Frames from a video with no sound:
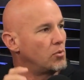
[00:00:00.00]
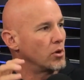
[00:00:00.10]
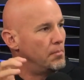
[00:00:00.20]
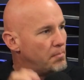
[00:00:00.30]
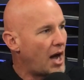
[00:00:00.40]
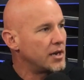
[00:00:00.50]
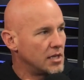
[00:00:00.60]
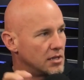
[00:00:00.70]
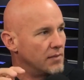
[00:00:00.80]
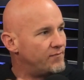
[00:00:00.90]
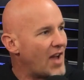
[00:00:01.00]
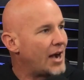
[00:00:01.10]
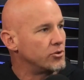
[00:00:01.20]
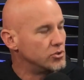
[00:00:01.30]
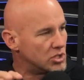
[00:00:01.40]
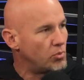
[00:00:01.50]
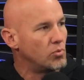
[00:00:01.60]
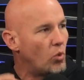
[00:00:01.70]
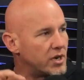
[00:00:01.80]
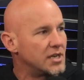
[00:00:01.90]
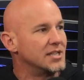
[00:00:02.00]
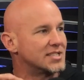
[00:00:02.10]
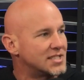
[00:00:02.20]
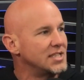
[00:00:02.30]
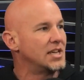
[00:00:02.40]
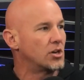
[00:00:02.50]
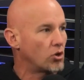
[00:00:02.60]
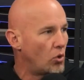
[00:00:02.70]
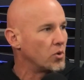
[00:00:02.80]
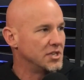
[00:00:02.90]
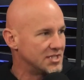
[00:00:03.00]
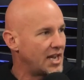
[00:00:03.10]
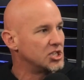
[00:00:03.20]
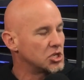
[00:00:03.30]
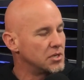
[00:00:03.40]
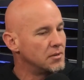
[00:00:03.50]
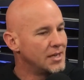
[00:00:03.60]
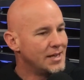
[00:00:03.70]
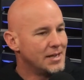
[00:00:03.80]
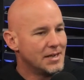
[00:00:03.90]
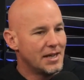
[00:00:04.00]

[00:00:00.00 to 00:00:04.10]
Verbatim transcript: were embodying the values that we wanted to see in our organization. Mm-hmm.